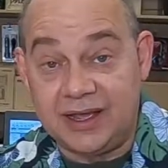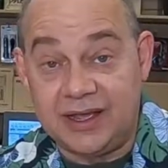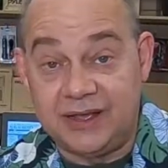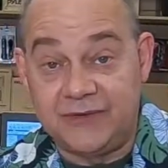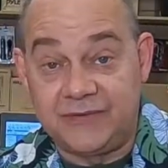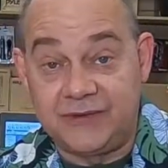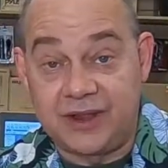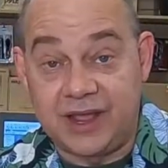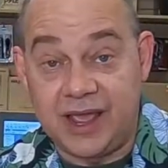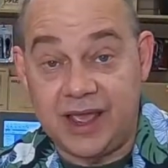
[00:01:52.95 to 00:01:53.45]

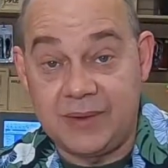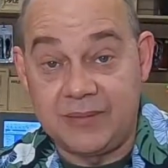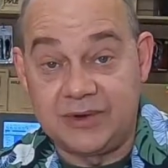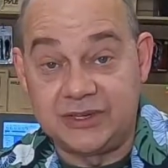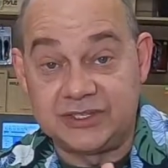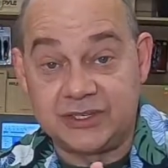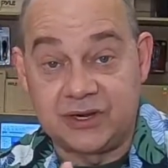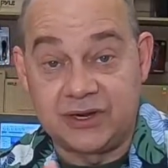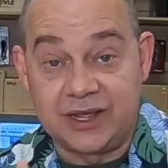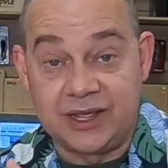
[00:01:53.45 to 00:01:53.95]
if your
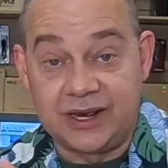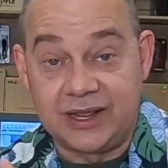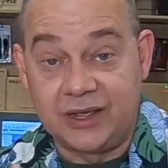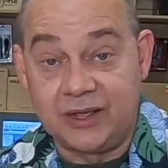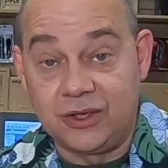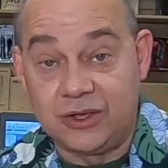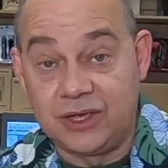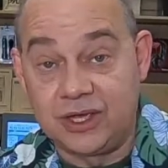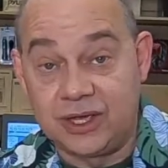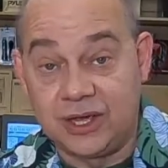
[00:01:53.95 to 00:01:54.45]
cameras are getting
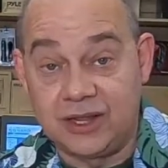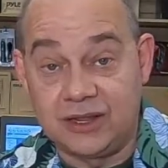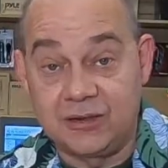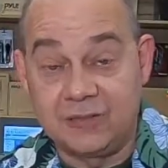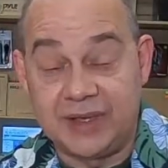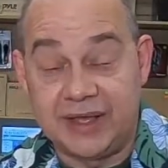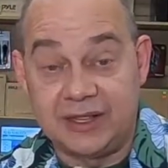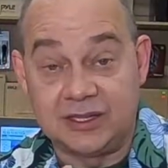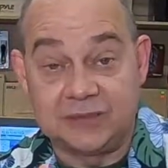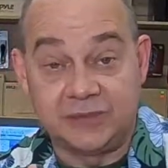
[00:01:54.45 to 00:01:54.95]
a good color
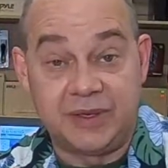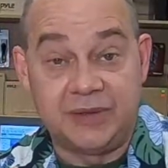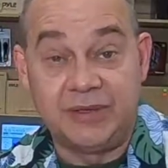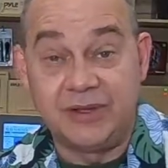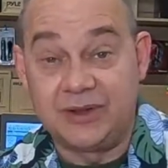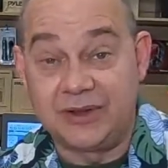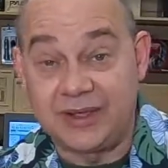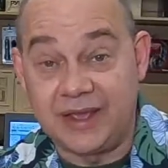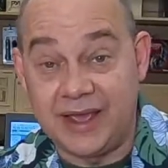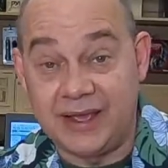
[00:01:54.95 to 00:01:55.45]
balance.
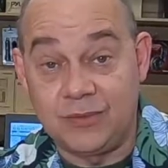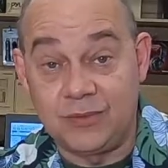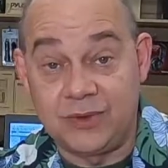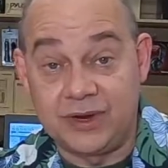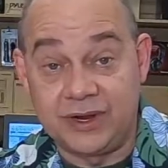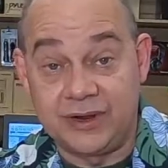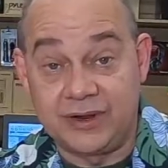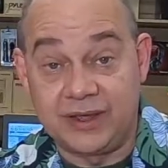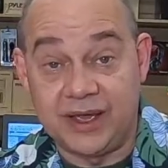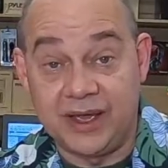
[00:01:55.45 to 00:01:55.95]
Maybe
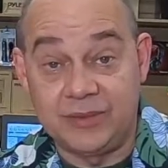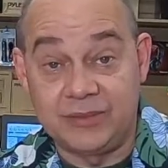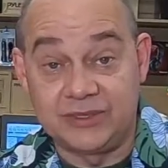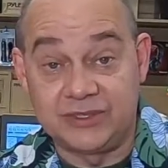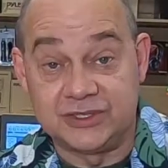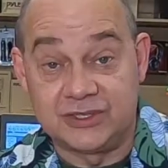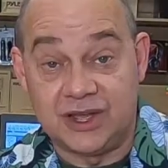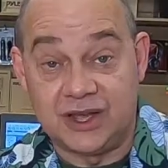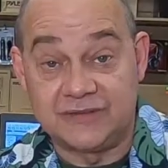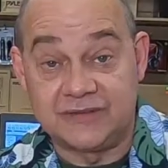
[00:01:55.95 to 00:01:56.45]
one of your cameras
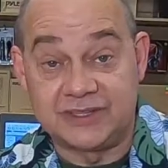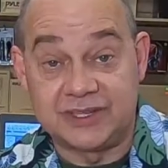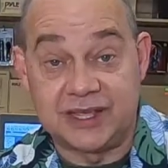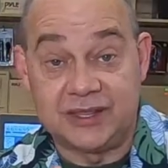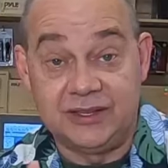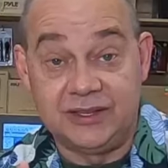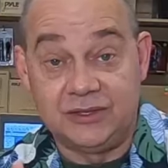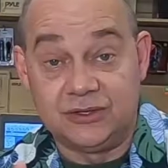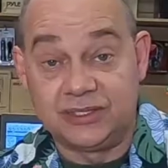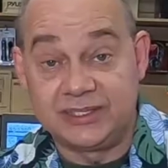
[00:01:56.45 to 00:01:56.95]
is offset,
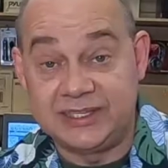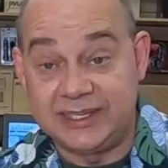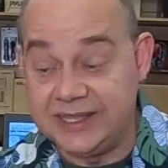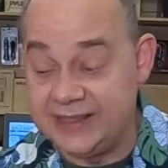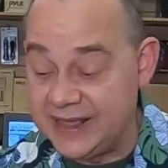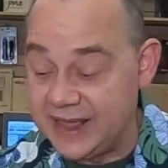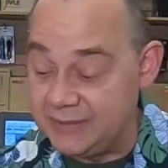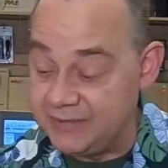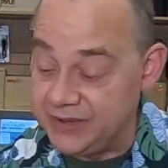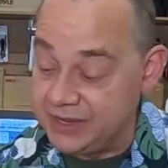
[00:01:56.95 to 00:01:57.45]
and you'll see
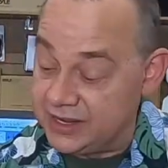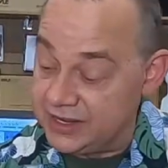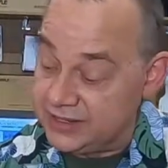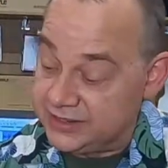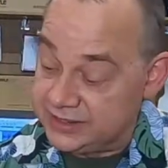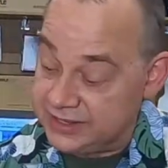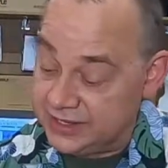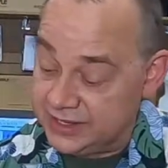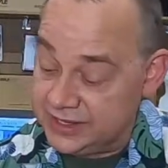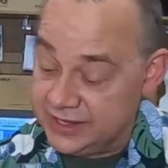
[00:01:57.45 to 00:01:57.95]
that
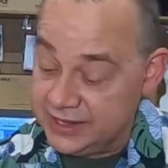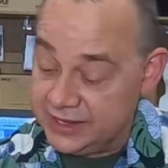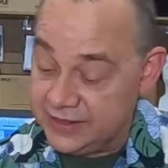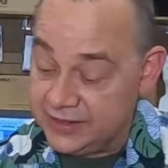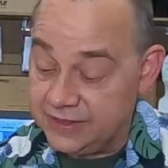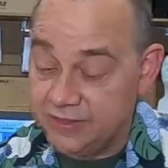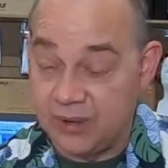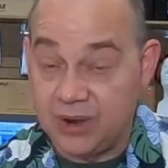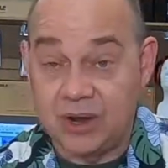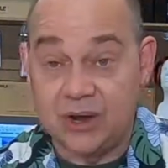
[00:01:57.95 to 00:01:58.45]
because
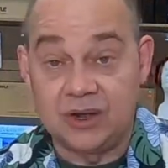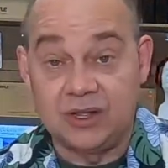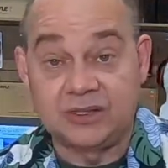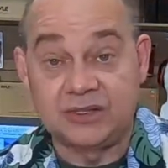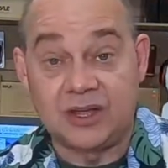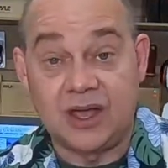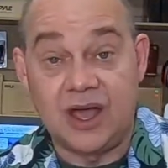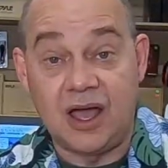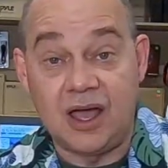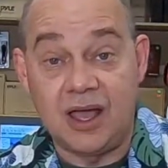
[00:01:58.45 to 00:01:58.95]
the bar on
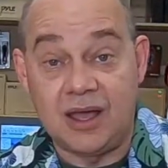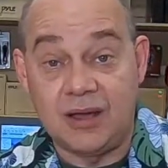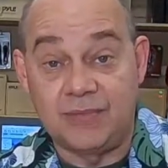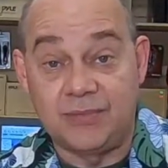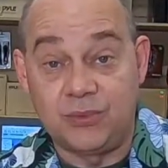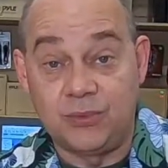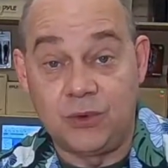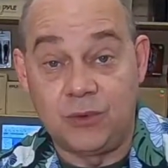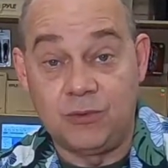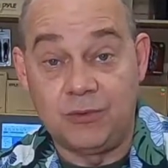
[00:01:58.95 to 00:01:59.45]

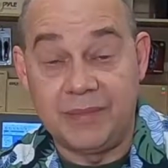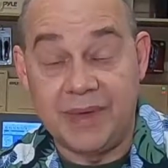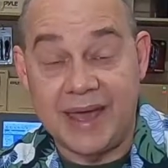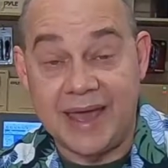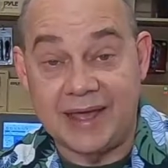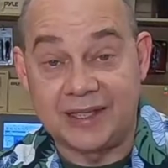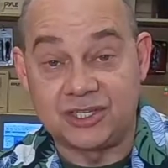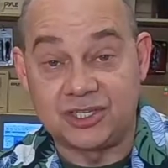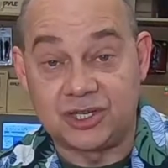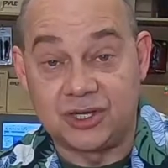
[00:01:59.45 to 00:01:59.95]
top won't
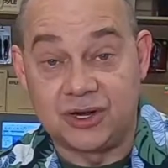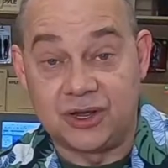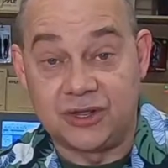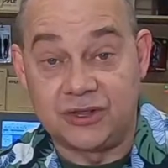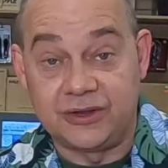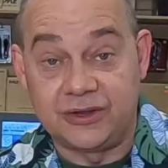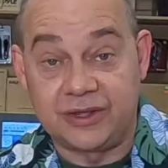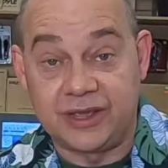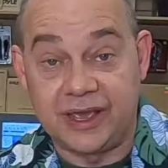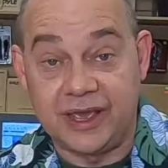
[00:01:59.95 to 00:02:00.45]
match on all
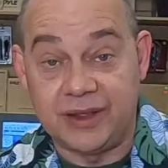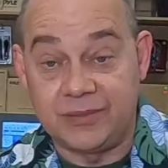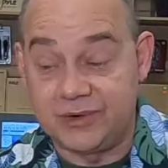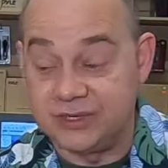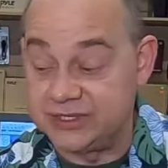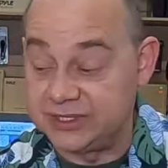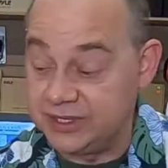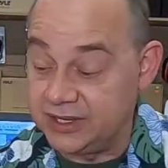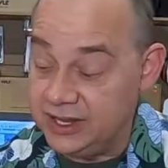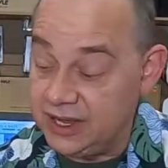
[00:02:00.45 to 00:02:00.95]
your
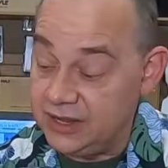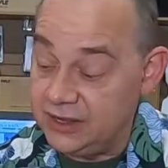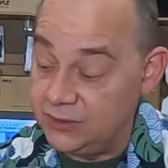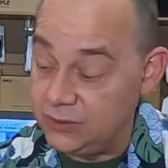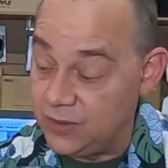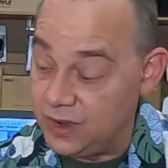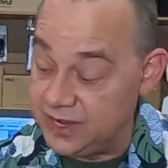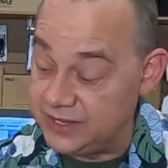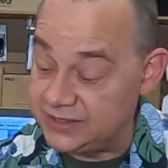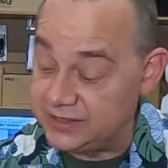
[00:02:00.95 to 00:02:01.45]
cameras color
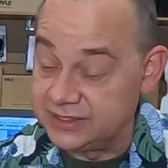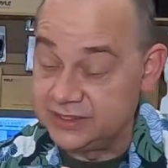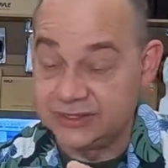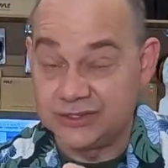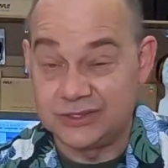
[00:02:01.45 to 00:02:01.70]
wise.